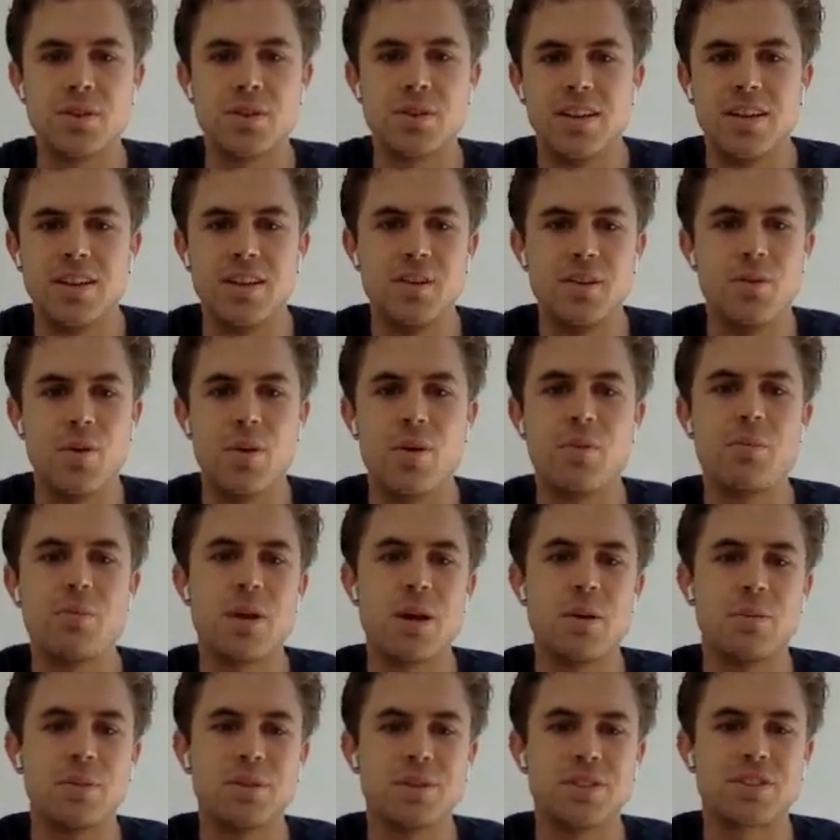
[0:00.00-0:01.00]
won't be
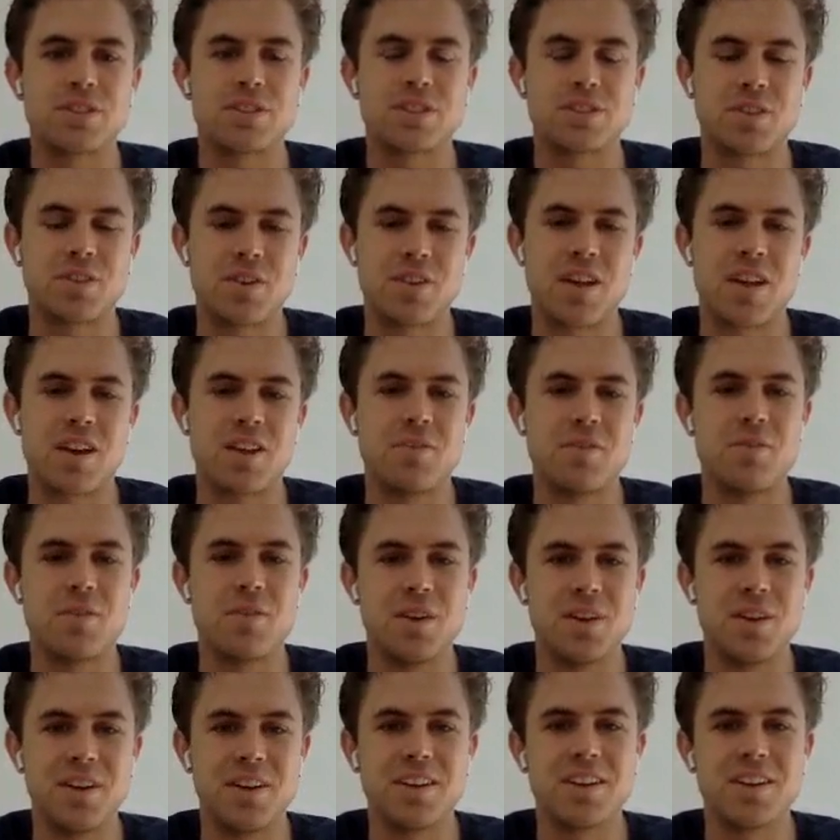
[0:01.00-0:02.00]
able to store that on
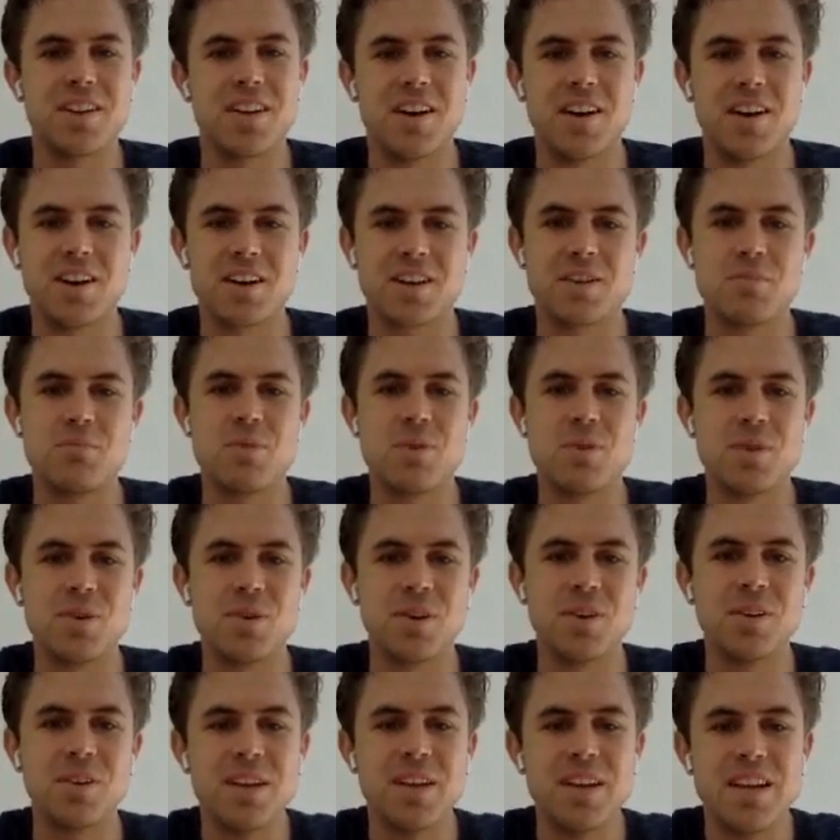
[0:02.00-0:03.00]
one
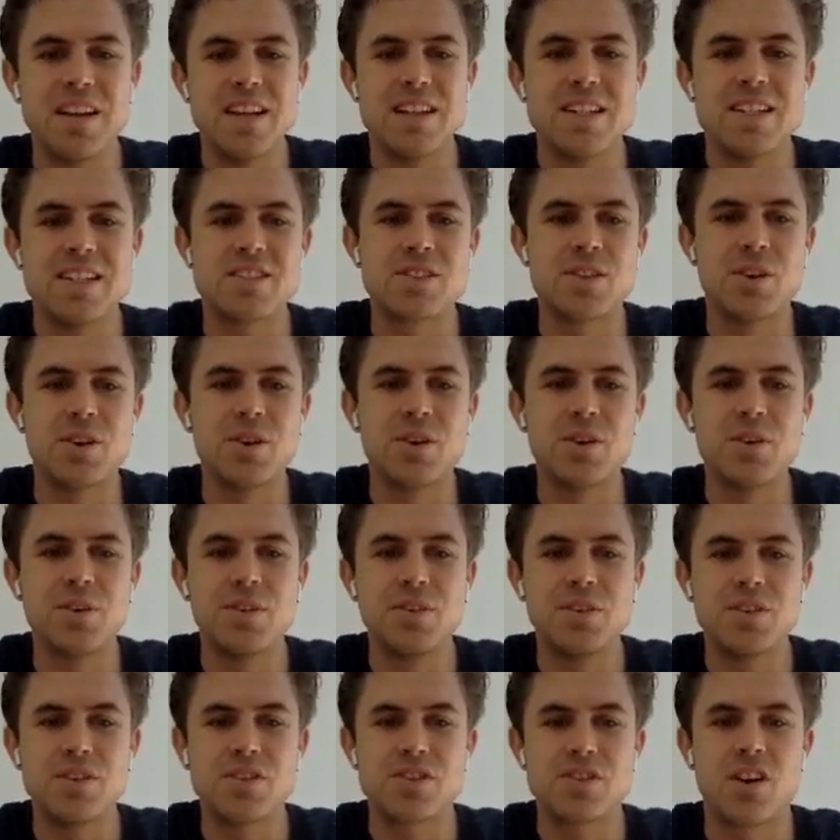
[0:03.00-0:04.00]
computer.
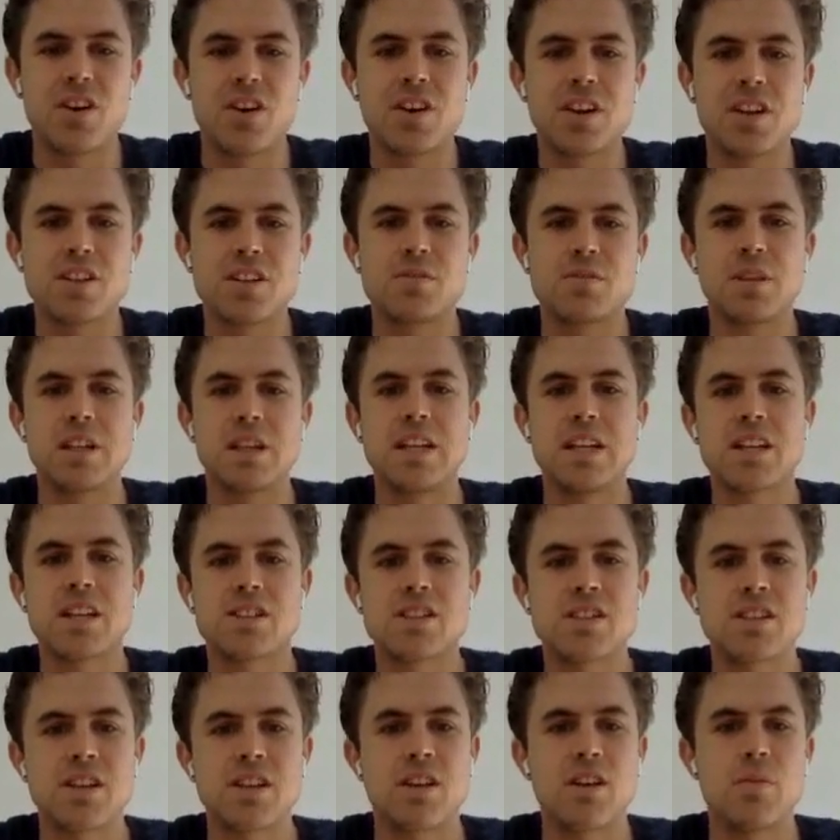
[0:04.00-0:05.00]
So sharding is really
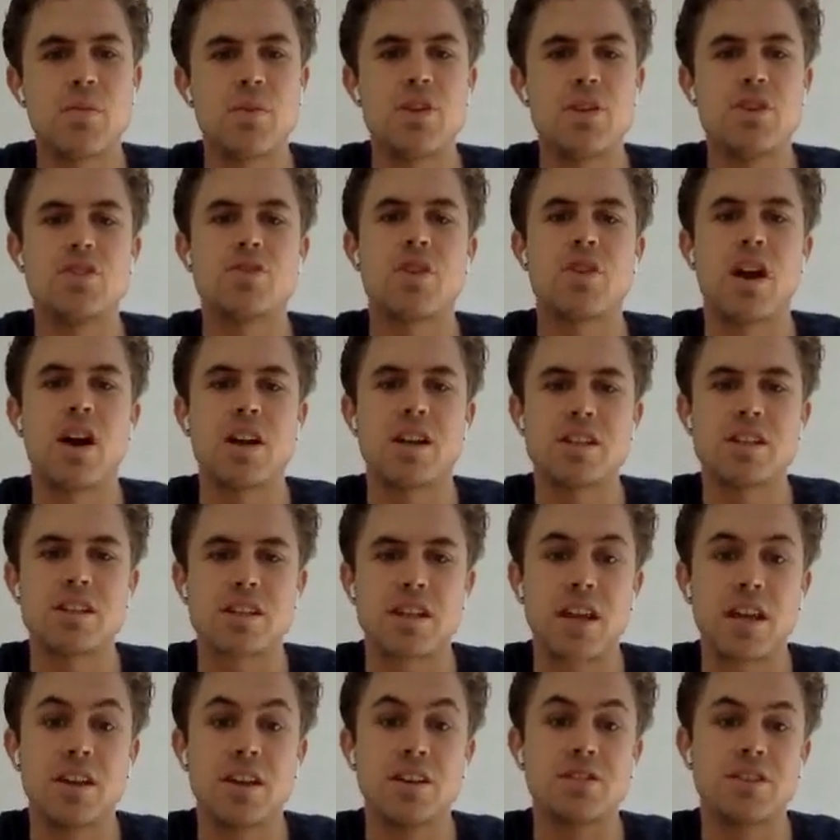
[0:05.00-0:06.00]
necessary when you try to
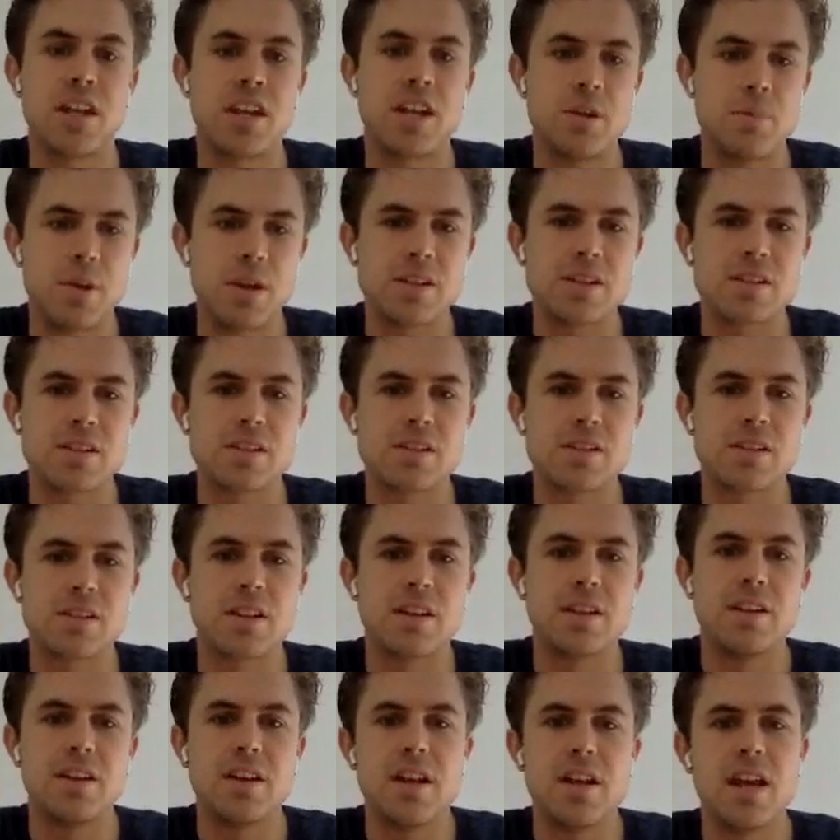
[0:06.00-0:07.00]
scale databases.
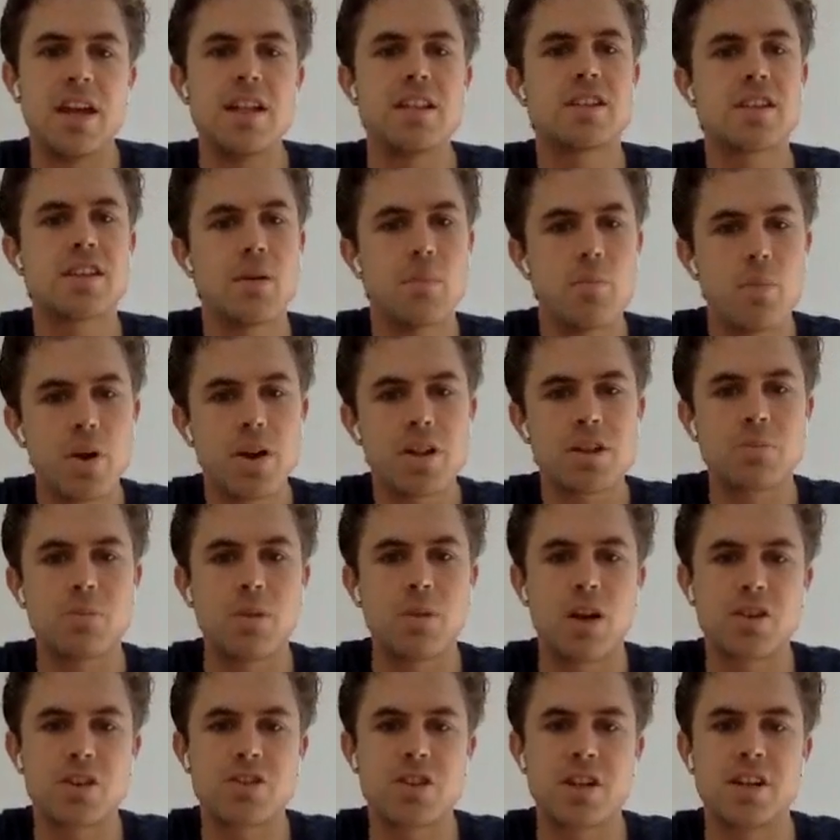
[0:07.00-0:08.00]
And in some ways,
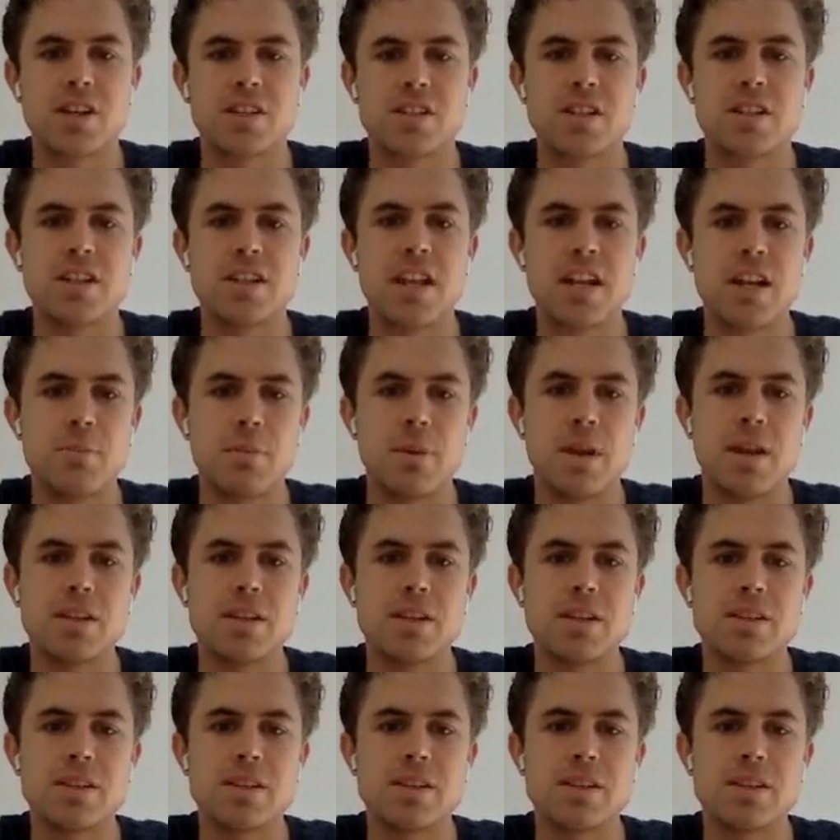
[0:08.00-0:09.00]
blockchain is a
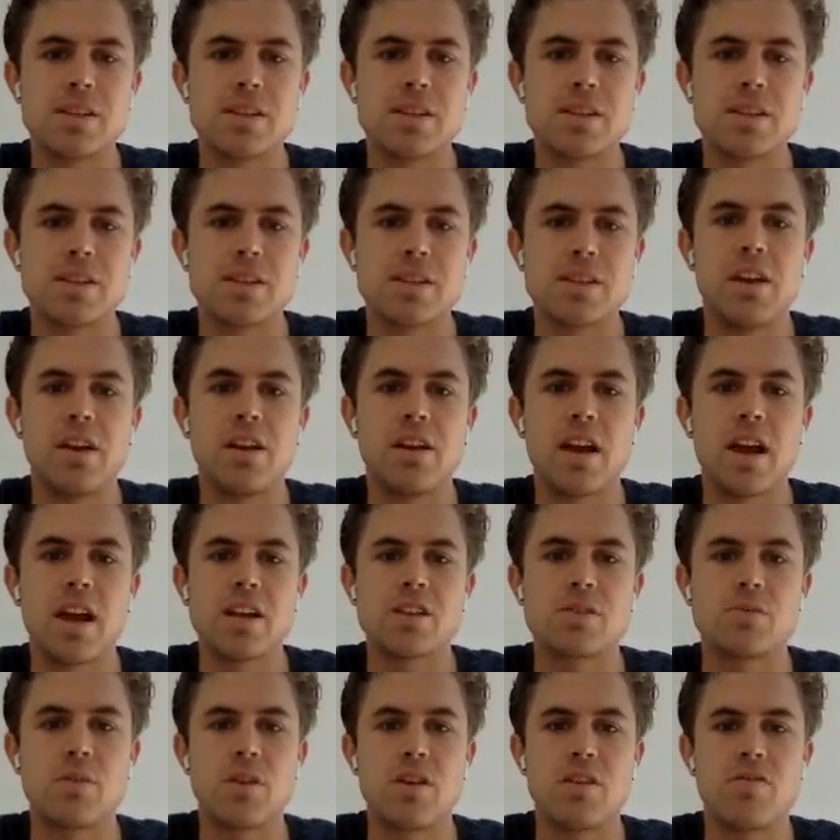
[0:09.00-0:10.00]
database. And
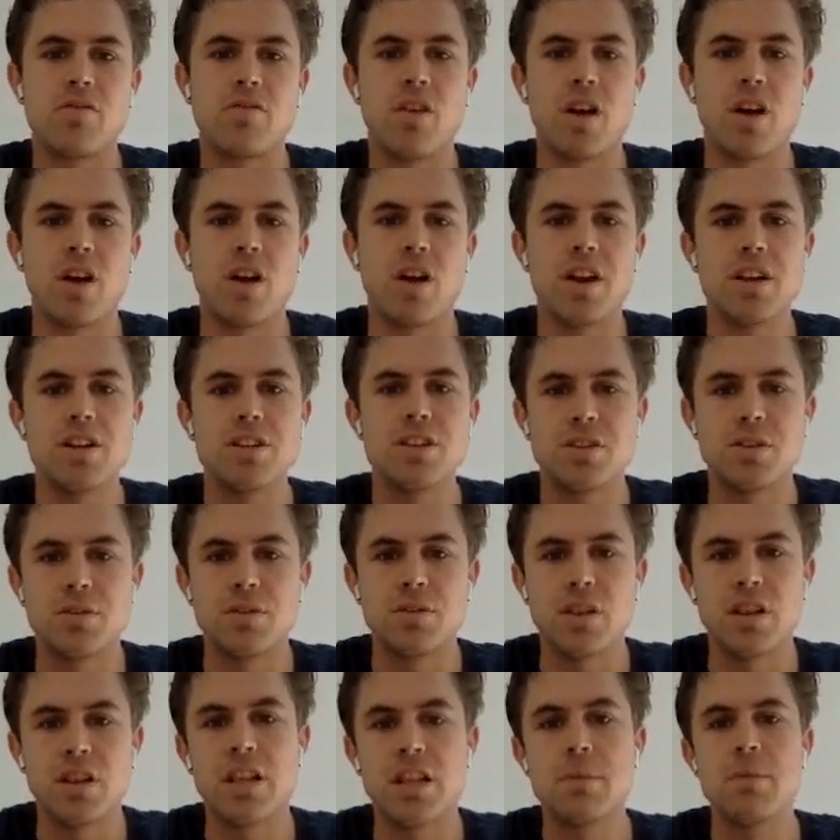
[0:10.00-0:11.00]
as we've run into
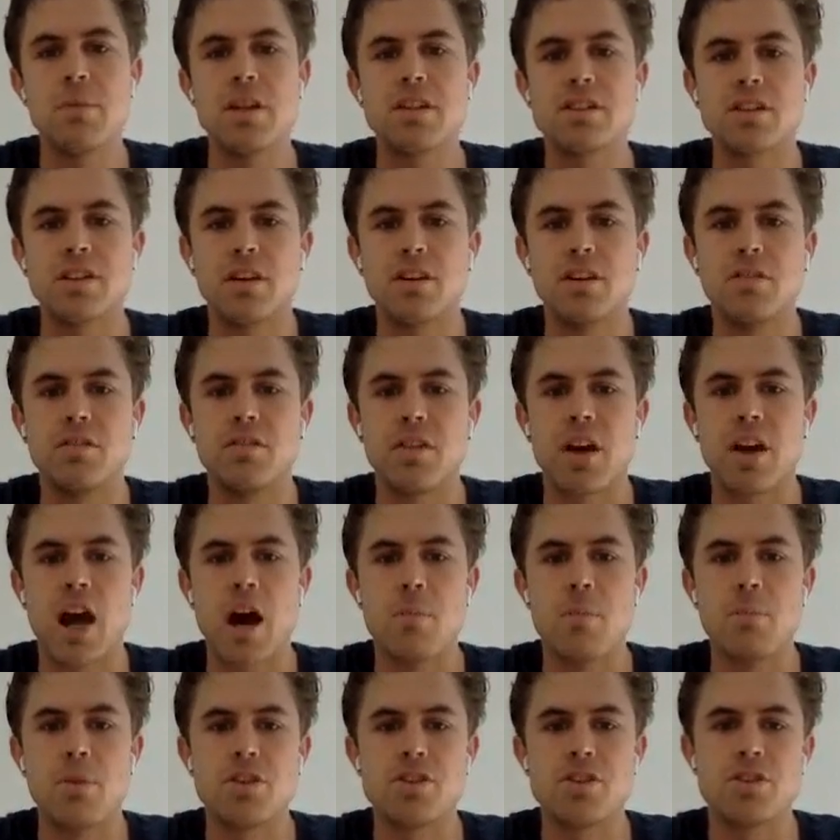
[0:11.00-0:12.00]
the limits of how
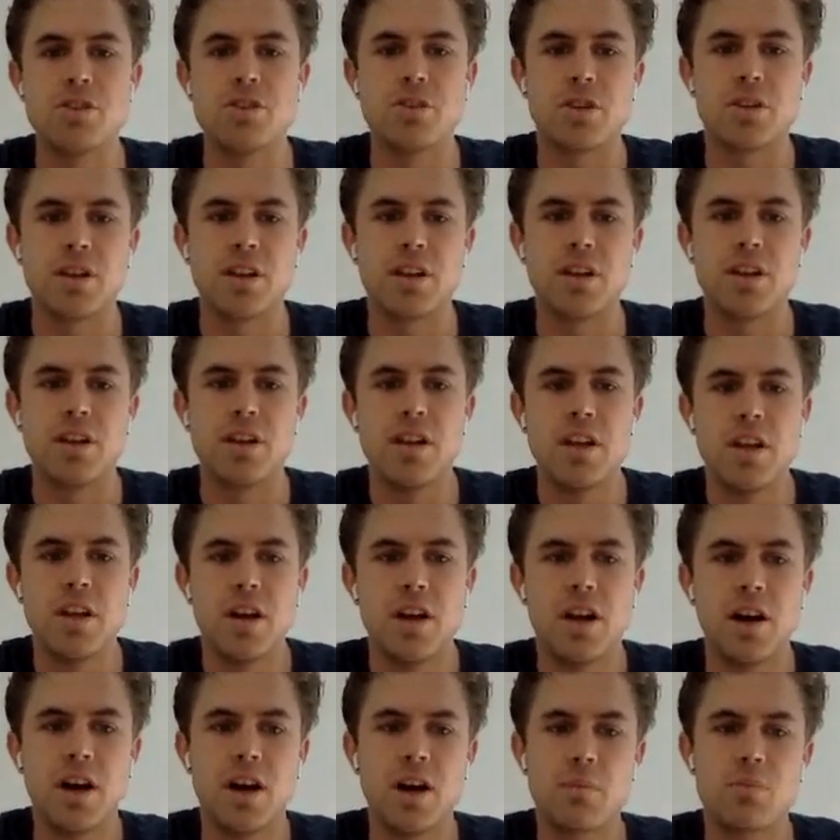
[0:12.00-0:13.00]
much you can
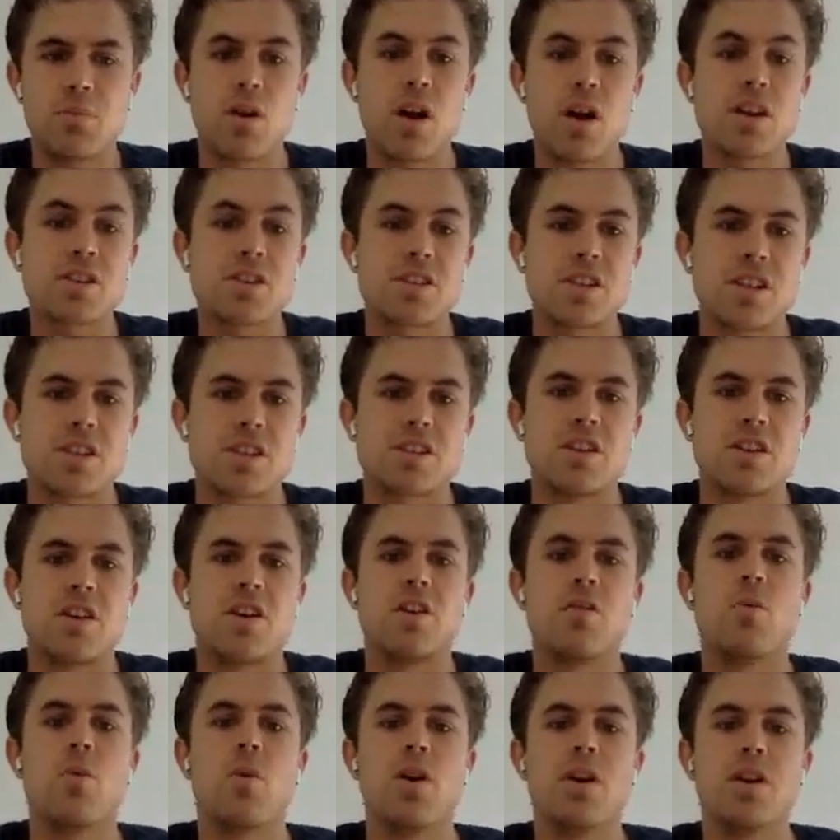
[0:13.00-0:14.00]
process
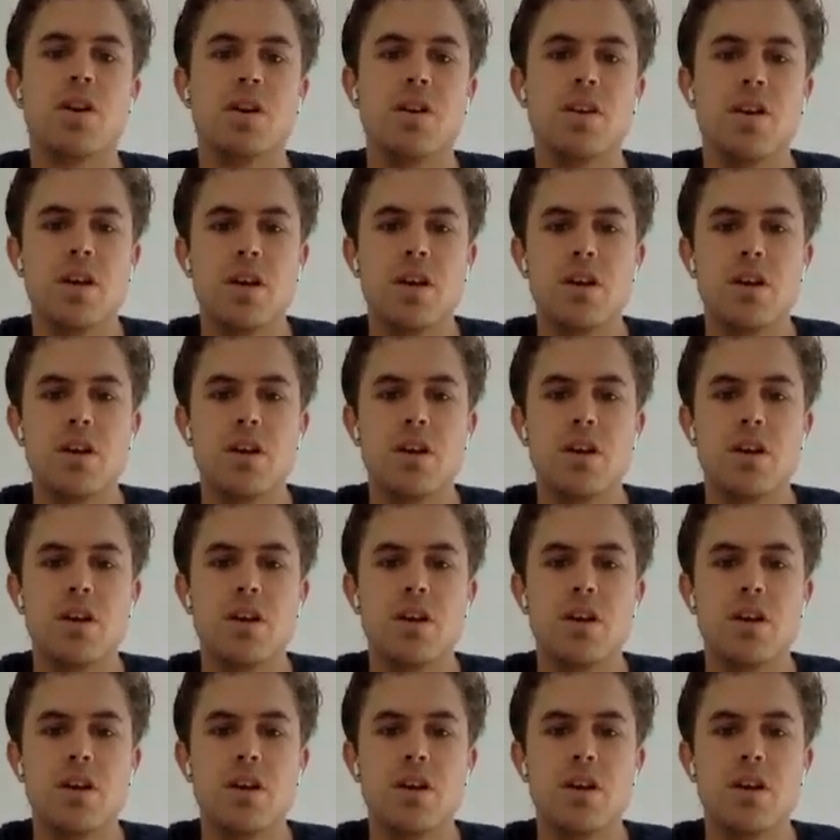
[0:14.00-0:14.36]
on one